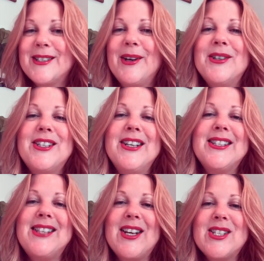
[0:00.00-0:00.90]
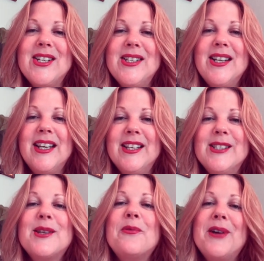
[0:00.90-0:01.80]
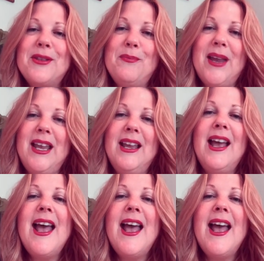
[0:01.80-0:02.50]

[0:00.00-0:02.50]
coaching session is with me.